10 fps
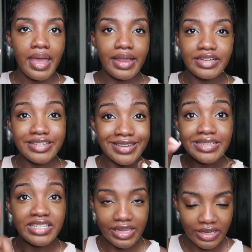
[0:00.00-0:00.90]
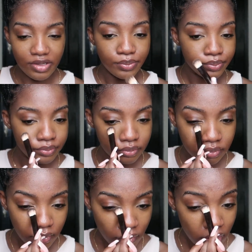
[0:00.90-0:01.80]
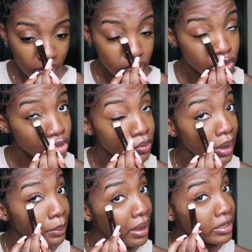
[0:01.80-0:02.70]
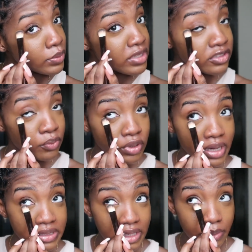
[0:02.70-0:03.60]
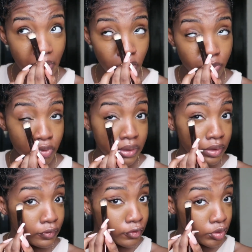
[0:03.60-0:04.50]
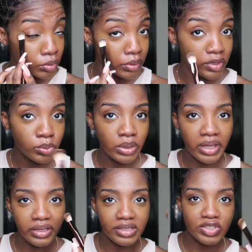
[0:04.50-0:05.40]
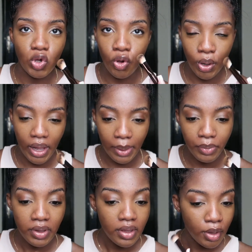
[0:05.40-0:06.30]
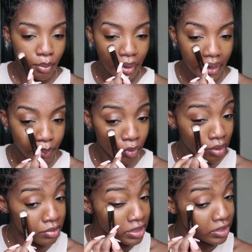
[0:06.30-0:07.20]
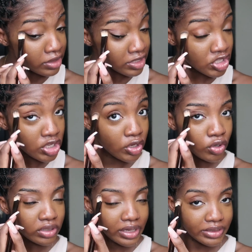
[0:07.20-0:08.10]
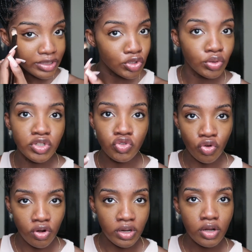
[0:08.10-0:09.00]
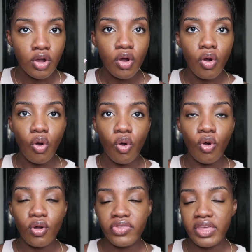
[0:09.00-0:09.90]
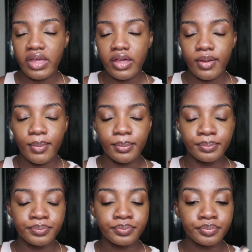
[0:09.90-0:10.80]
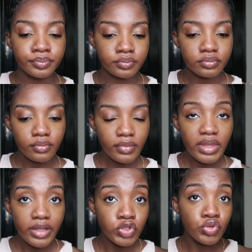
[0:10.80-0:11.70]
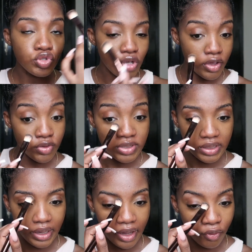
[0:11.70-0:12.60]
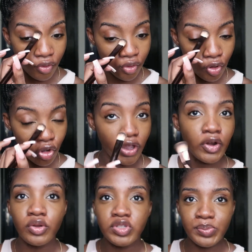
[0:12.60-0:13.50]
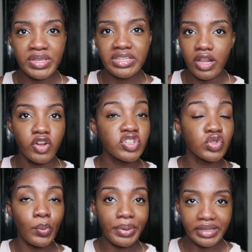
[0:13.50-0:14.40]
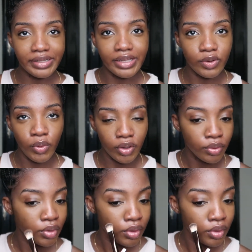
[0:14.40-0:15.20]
and the shade. So you might buy expensive products and it might not be working for you, and you'd be like, it's all hype, but probably the shade or the undertone is wrong, or the tools you are using are wrong, or you're not, basically you're just not blending it well.